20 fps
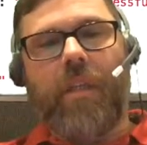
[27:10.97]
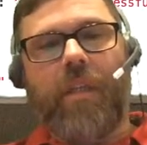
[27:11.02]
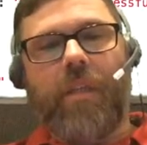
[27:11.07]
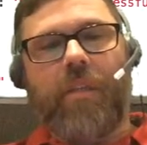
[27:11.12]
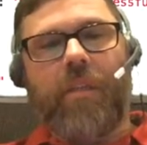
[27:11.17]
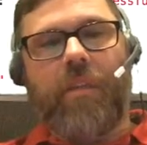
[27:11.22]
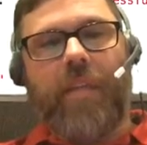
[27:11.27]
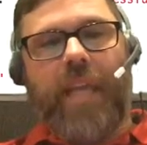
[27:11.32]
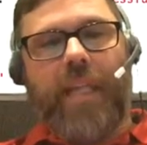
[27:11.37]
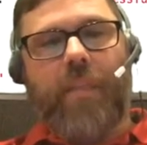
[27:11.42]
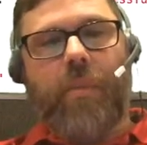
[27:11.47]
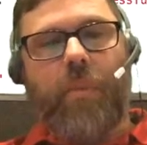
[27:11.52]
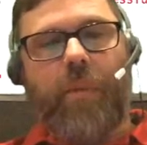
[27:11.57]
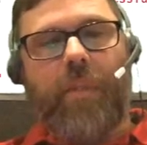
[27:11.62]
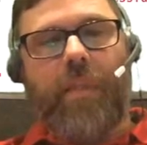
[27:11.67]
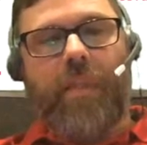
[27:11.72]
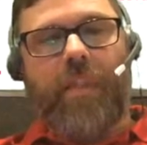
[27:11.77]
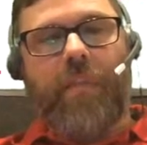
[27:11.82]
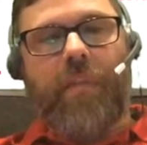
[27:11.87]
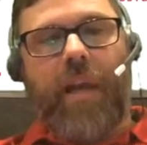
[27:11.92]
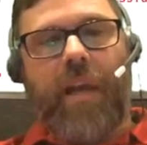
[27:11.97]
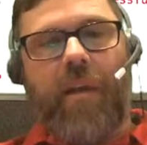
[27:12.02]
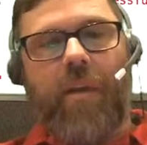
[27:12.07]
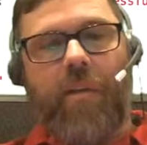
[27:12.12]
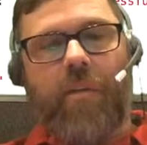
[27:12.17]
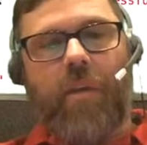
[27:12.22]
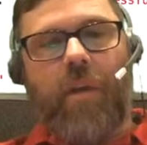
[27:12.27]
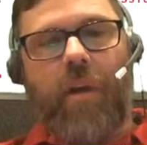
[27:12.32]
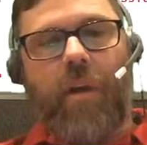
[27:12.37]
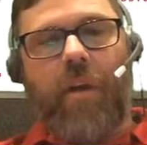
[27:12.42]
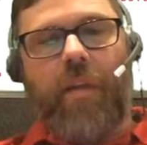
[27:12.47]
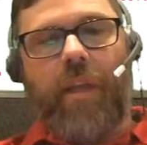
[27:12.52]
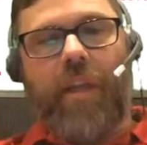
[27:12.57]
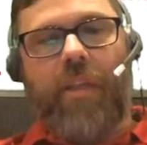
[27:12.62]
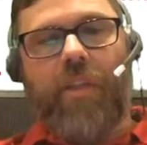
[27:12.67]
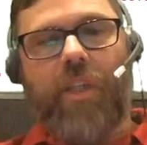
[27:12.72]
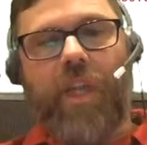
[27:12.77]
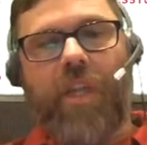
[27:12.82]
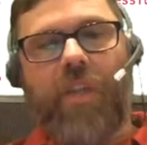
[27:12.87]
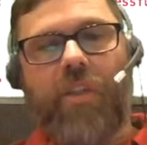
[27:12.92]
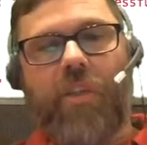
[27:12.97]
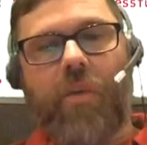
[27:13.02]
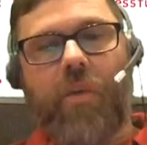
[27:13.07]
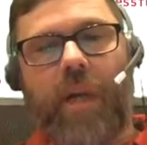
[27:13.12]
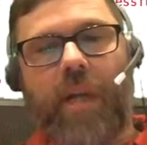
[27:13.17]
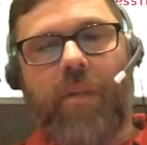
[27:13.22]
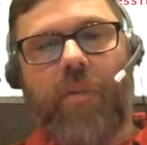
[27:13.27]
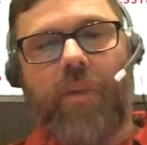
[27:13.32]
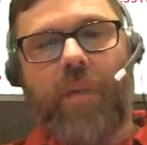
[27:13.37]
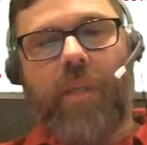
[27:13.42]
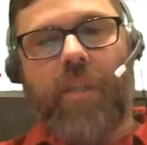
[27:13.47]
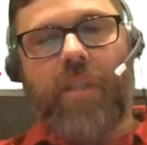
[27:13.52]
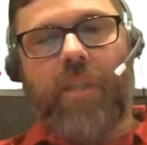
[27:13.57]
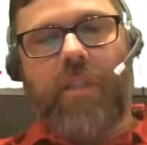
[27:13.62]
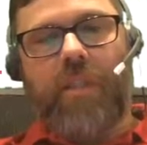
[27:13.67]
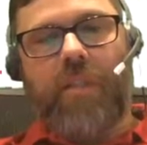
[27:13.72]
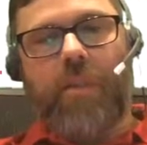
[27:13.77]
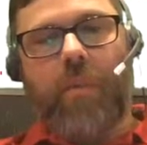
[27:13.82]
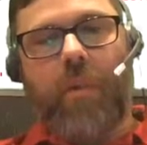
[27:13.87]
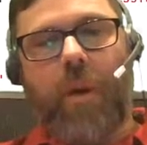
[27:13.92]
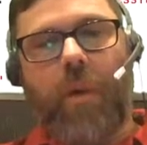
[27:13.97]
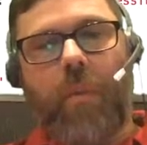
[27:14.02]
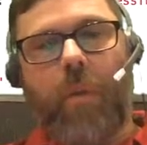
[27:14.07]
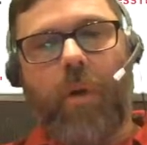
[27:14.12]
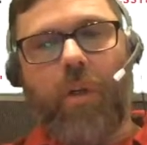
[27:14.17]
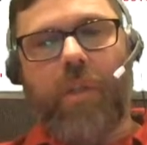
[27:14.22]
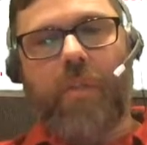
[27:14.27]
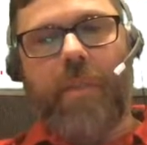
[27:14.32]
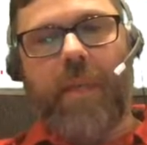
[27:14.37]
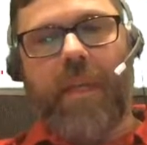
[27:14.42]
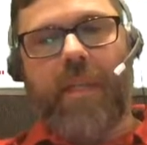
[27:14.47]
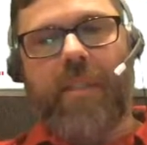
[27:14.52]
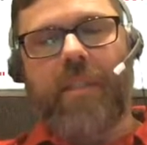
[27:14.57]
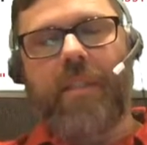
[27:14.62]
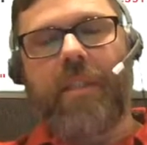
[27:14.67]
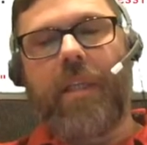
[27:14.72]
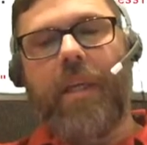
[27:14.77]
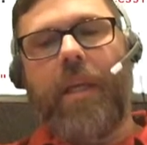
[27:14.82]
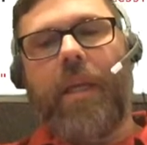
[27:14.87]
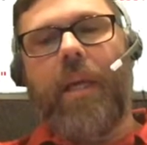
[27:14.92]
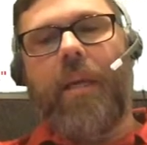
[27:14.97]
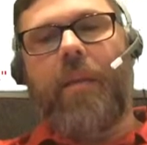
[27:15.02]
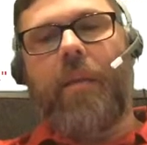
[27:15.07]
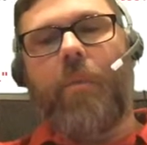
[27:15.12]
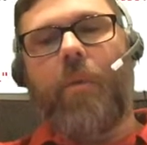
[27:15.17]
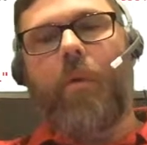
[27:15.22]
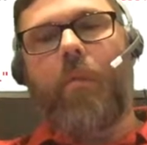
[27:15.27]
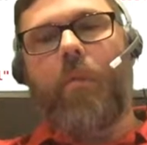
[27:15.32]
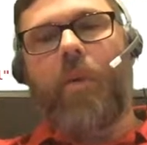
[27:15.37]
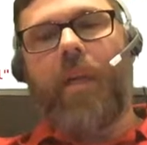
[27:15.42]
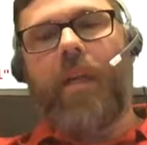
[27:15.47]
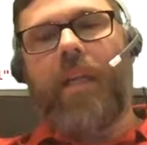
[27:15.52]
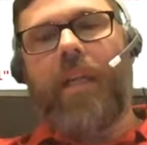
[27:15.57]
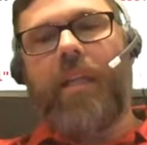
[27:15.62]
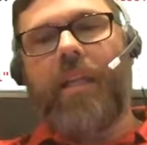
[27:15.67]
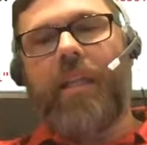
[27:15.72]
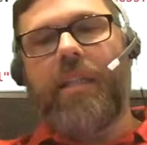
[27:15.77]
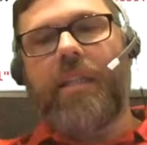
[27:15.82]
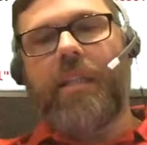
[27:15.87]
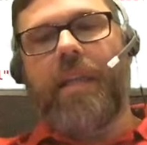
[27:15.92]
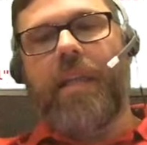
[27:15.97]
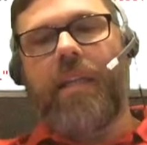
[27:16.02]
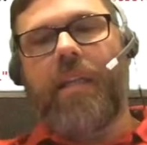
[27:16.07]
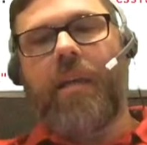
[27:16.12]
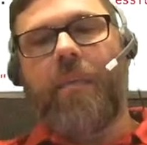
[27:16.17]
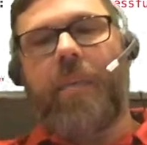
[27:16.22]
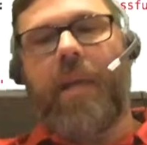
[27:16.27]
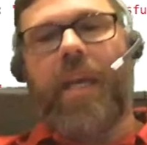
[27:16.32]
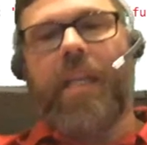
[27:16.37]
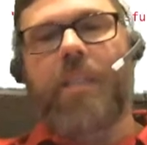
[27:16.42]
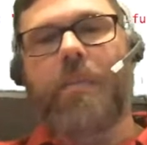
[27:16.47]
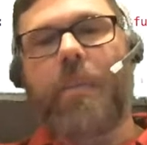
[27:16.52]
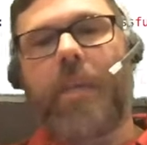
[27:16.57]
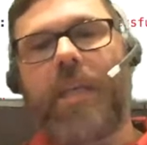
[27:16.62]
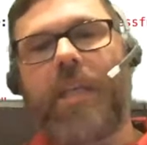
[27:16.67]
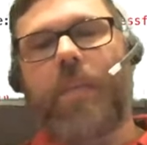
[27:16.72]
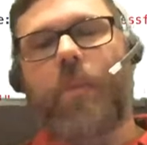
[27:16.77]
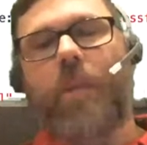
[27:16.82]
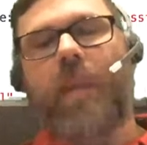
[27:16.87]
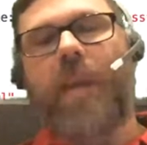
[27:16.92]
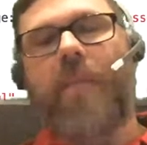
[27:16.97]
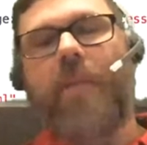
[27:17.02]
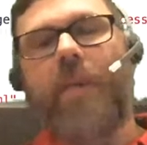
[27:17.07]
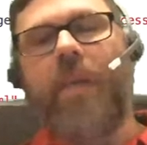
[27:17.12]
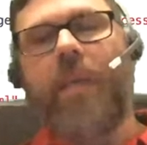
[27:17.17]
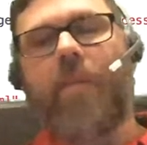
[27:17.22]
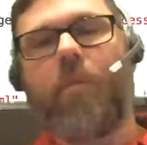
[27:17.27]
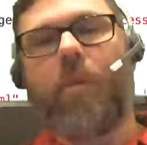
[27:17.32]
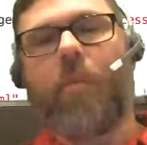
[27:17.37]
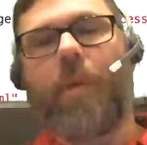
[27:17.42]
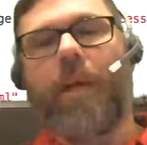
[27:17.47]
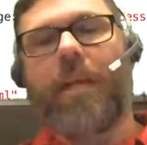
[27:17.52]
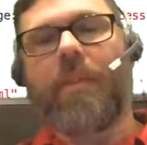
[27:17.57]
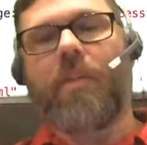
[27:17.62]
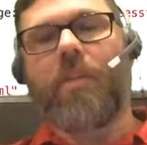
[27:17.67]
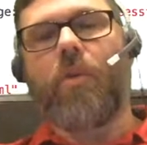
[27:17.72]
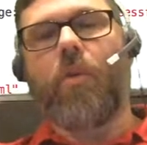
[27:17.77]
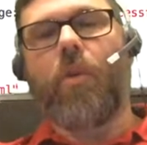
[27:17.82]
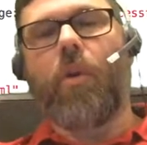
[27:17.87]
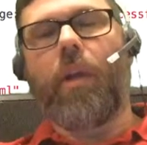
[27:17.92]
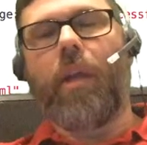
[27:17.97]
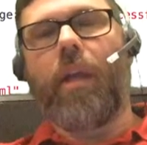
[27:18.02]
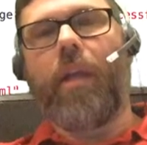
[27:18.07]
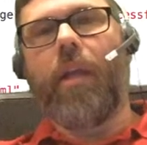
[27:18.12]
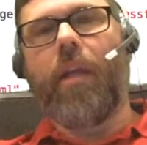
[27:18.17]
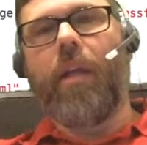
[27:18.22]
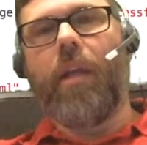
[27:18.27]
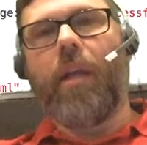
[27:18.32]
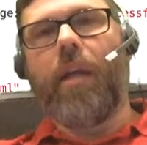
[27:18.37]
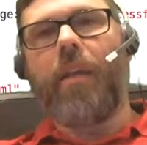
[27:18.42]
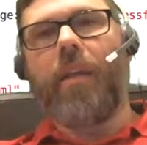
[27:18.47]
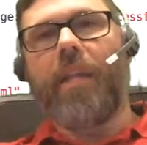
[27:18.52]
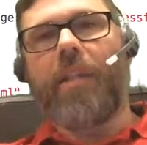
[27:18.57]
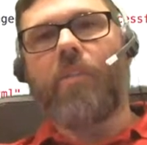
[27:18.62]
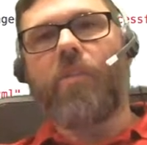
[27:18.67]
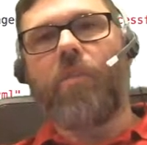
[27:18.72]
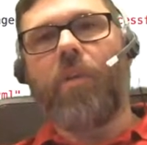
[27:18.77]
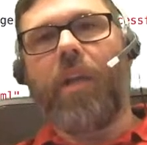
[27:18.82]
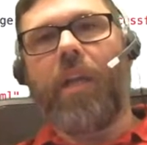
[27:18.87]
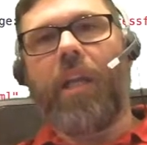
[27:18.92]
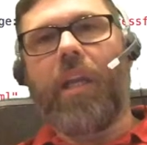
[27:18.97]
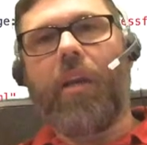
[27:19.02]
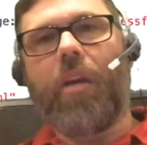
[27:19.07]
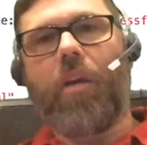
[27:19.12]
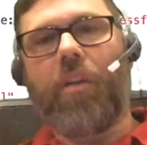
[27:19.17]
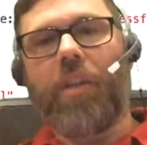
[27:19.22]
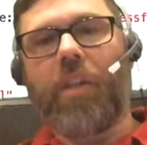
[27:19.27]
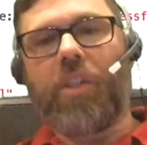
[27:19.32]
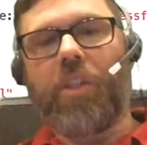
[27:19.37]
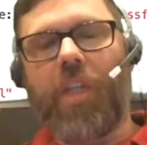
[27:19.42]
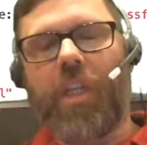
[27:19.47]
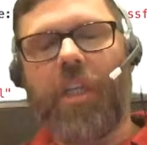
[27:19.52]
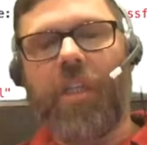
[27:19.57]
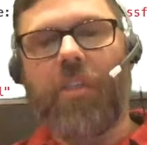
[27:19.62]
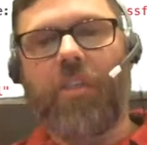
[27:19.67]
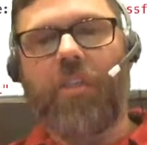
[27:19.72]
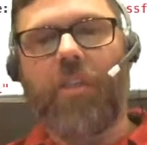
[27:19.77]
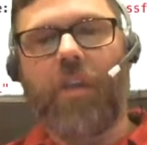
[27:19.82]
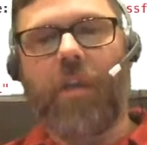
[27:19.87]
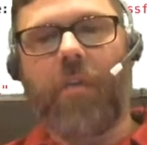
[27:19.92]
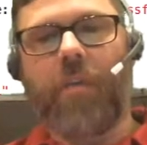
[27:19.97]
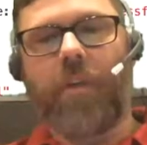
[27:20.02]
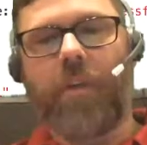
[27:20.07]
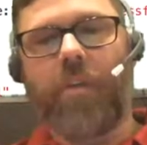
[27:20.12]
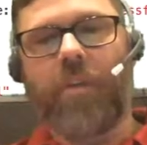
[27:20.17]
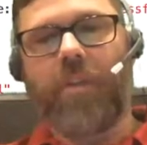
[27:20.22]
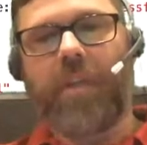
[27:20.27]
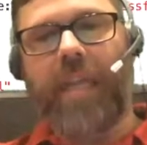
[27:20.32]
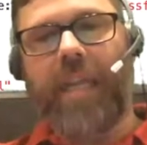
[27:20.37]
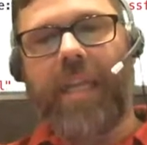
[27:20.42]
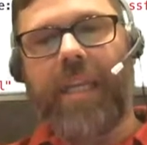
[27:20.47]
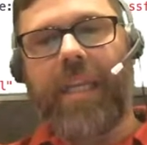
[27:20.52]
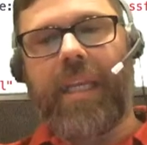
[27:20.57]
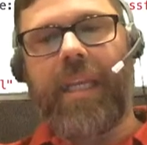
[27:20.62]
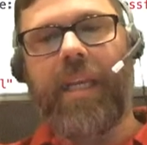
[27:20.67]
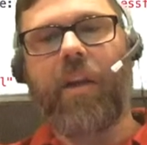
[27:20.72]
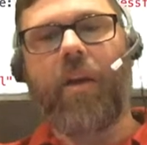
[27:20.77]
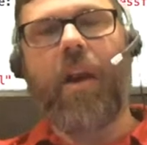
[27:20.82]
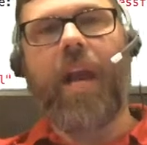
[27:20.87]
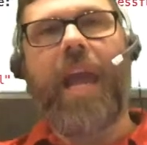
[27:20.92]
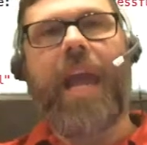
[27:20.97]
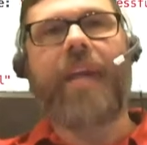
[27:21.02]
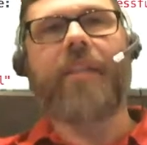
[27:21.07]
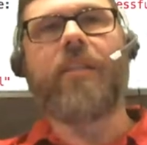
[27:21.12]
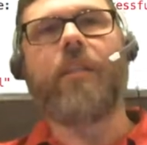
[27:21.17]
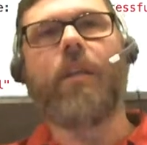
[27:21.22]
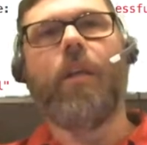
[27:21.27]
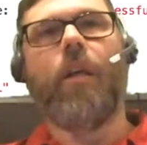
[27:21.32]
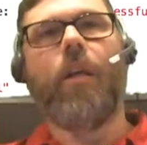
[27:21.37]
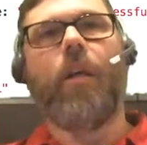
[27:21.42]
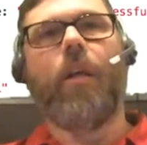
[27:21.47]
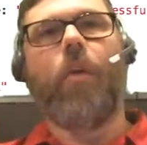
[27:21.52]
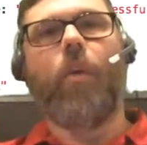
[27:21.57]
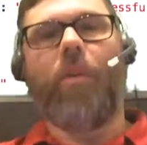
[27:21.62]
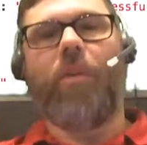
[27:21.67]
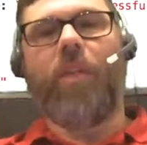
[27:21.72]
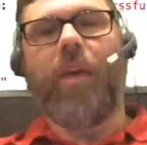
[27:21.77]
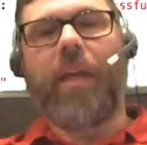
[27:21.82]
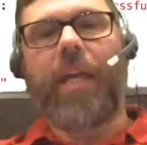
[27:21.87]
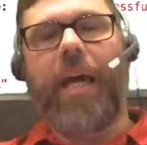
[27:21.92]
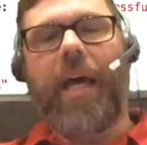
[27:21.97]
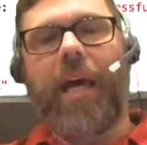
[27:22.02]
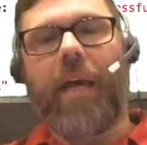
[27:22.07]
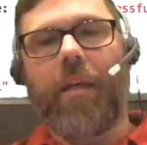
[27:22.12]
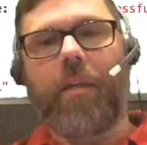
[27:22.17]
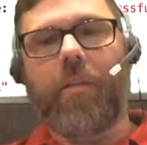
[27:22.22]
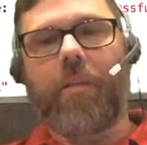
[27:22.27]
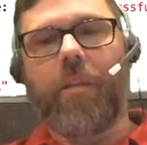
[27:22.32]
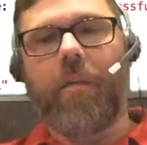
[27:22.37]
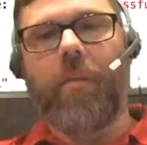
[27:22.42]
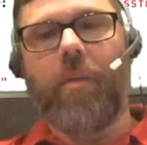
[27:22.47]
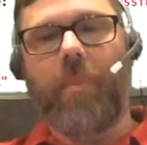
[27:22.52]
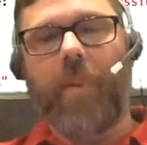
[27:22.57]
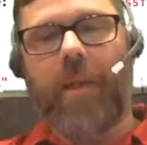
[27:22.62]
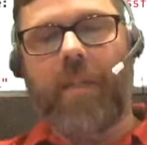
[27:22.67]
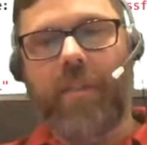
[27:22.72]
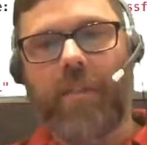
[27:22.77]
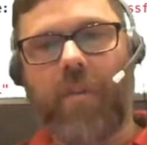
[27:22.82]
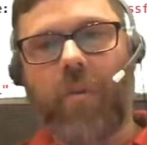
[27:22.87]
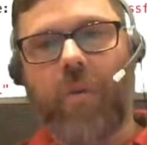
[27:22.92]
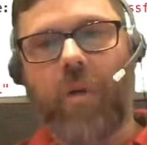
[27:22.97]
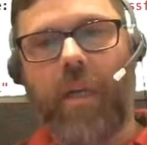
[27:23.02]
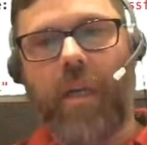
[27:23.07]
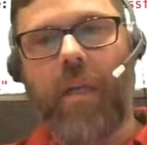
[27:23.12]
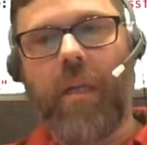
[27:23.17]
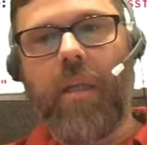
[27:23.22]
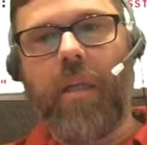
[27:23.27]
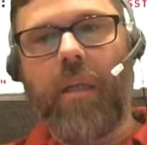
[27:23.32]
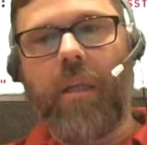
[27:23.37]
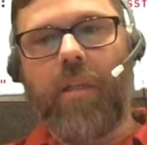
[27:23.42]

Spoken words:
So that's what these files are. They change directories into our workspace, and then we're running these git commands because we have a git repository that's running on the Jenkins server so that it can interact with the GOGS repository.